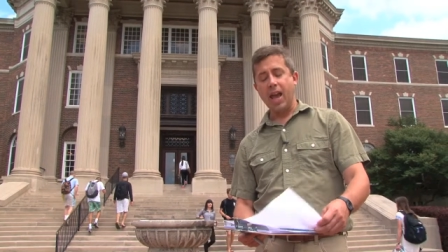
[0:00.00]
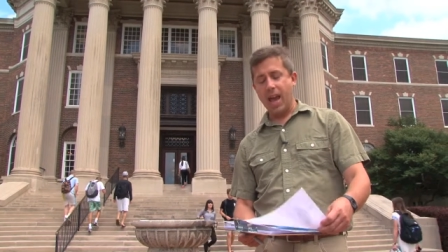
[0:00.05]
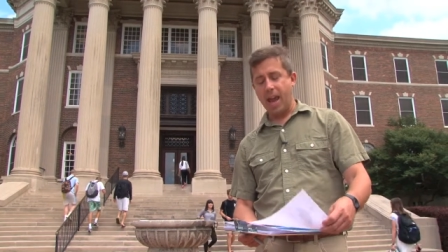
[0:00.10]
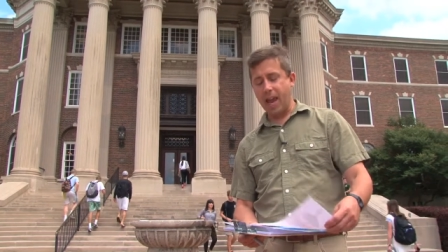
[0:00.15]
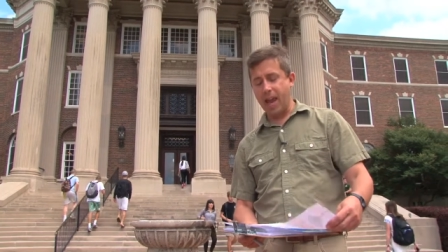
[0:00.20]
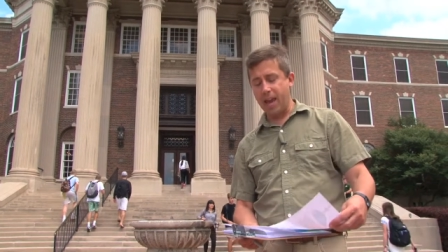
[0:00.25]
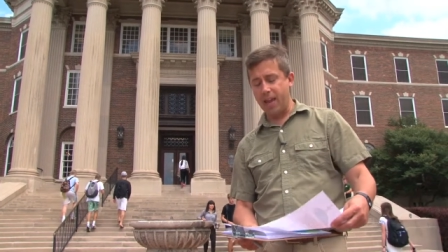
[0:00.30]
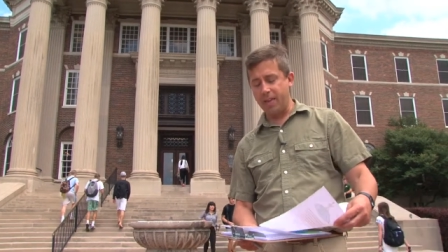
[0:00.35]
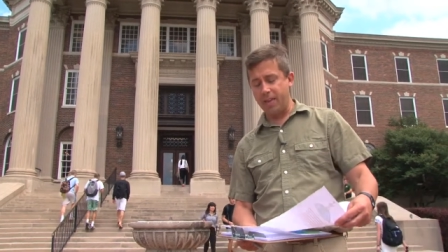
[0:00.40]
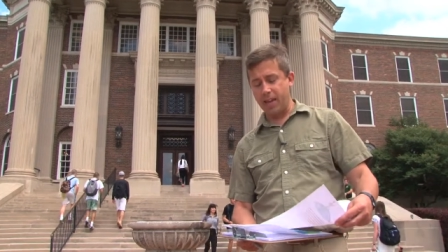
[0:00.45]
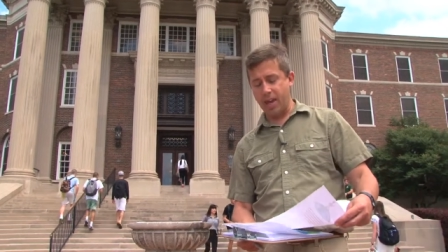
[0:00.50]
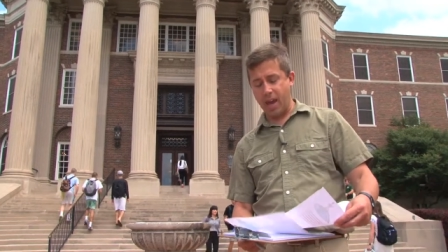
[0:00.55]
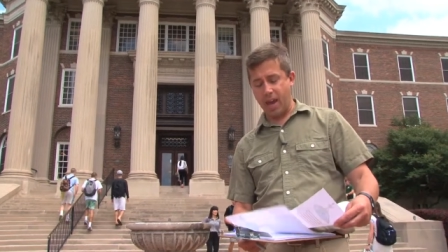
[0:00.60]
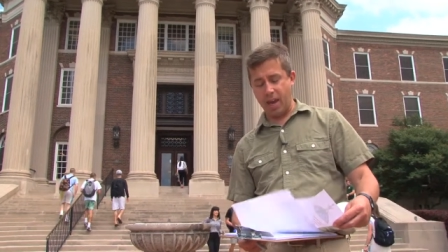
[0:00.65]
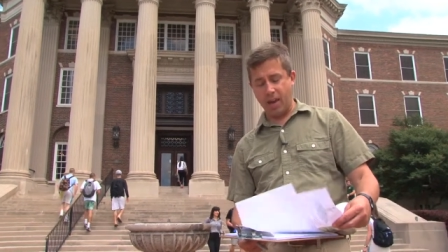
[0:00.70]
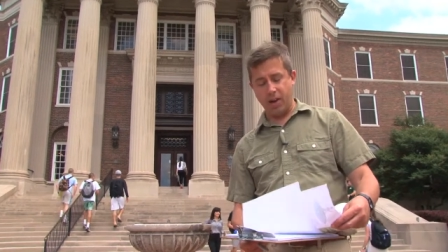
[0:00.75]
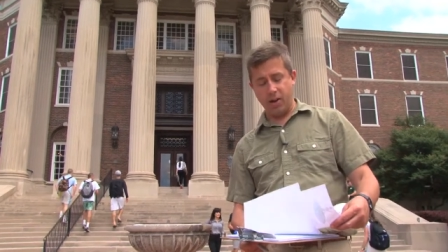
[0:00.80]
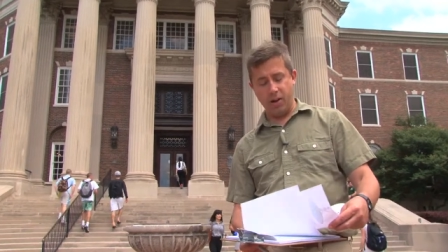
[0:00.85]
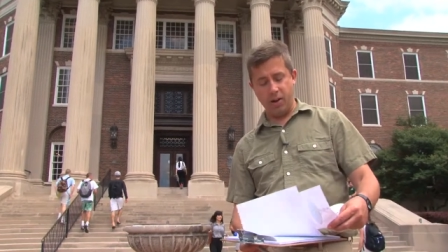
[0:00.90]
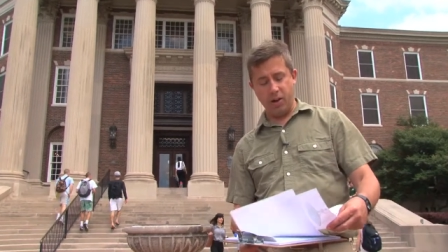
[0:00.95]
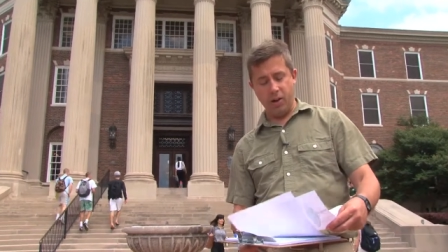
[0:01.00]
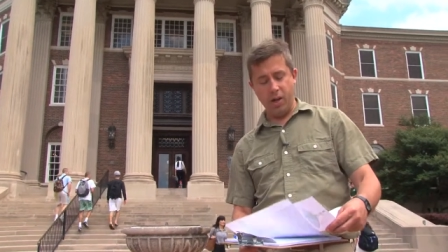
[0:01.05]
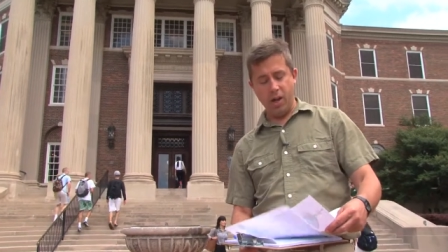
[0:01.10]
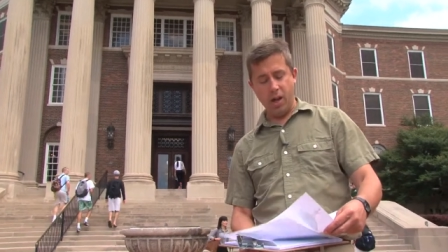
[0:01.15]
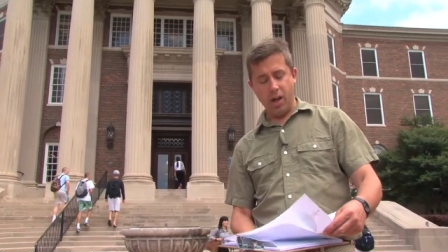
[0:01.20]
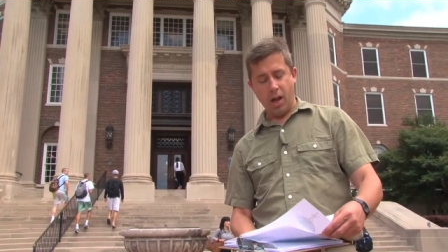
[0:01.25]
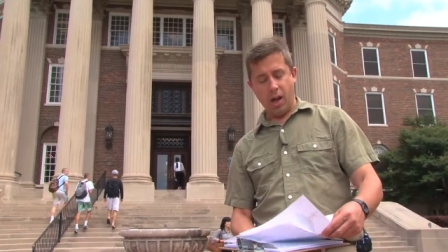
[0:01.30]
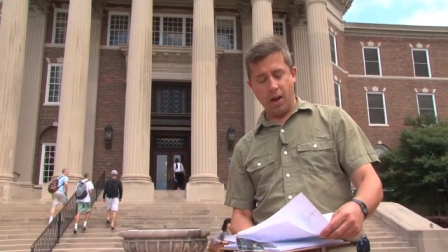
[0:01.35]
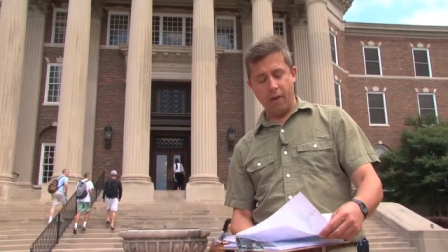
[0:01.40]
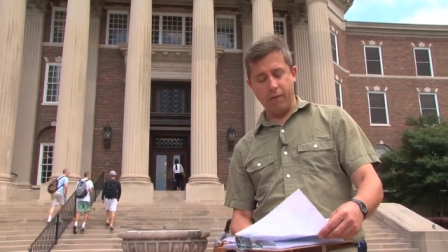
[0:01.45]
and the angle
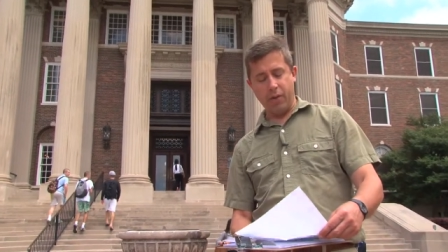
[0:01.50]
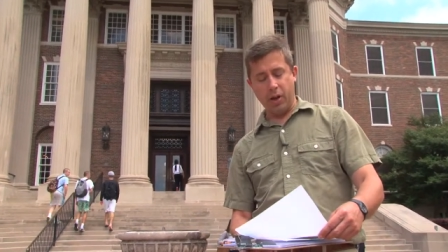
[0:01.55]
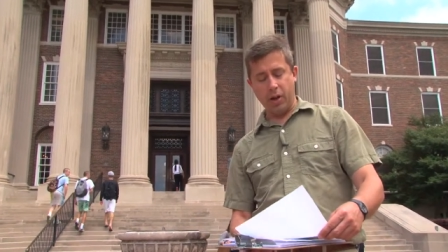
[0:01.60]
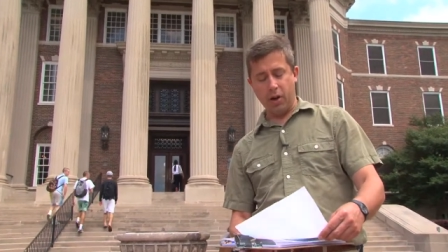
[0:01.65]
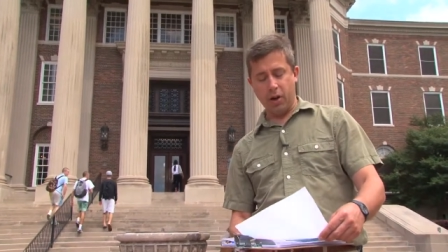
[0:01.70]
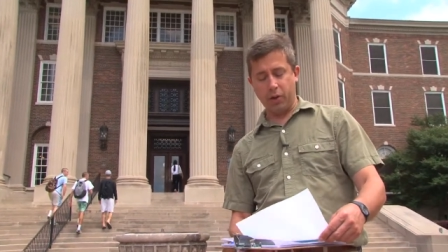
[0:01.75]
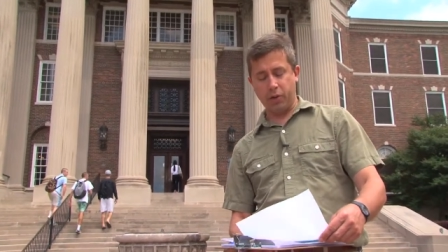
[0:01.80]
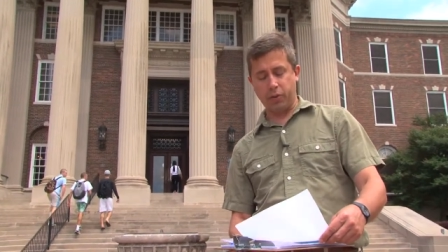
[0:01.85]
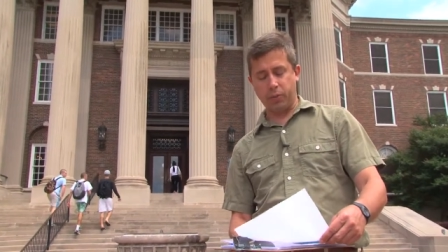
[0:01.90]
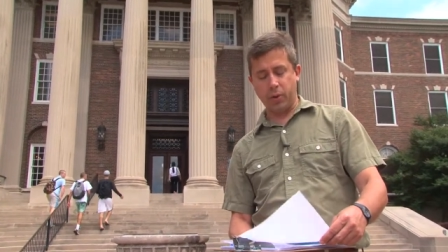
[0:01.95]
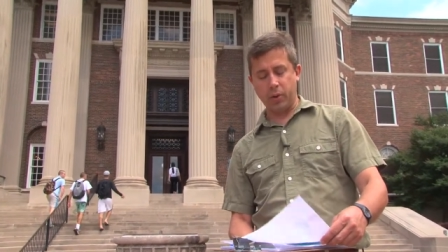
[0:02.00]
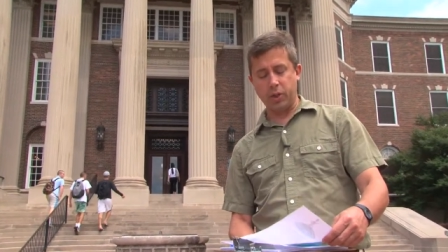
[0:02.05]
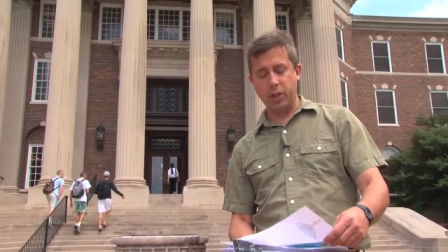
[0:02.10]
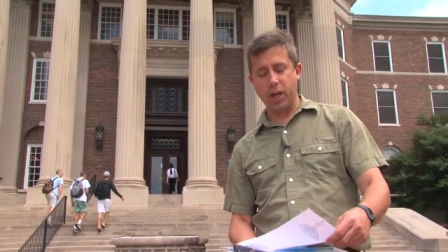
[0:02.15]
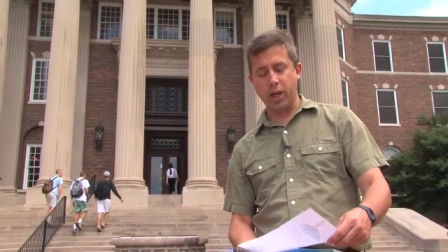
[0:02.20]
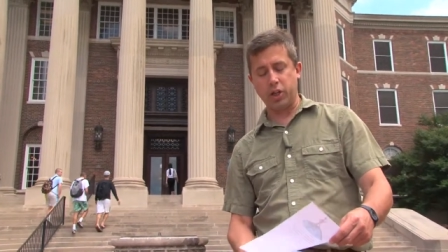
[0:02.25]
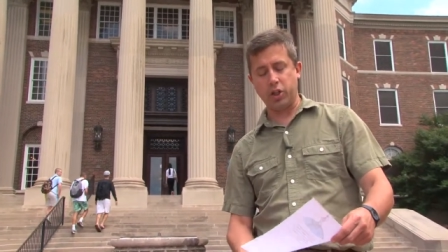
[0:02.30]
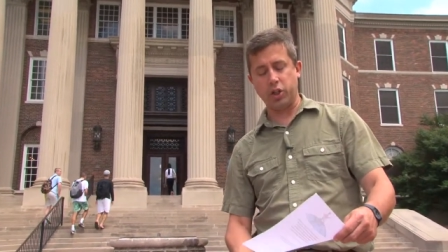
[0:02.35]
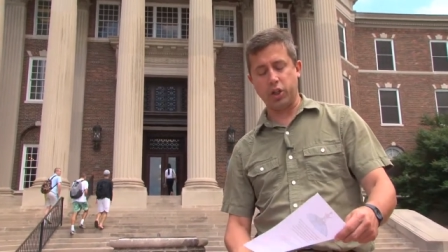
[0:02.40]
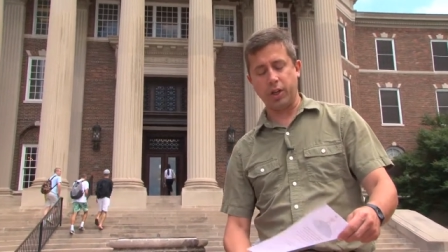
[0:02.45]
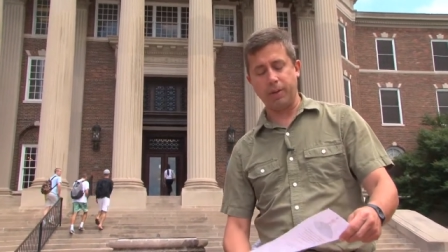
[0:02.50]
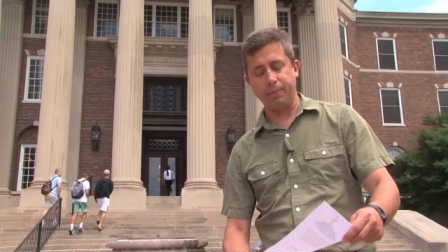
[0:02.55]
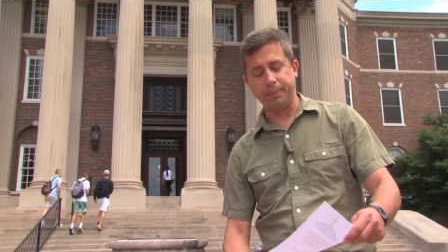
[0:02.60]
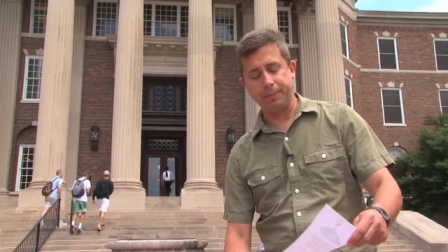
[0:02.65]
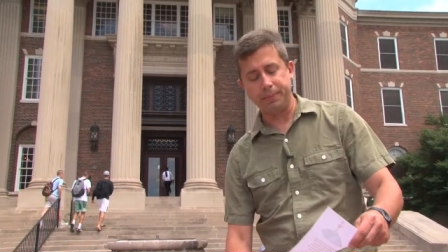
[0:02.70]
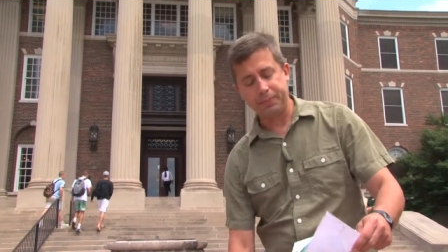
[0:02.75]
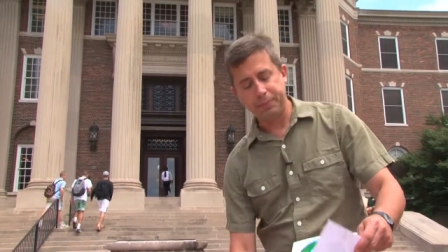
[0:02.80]
of the Earth's rotation.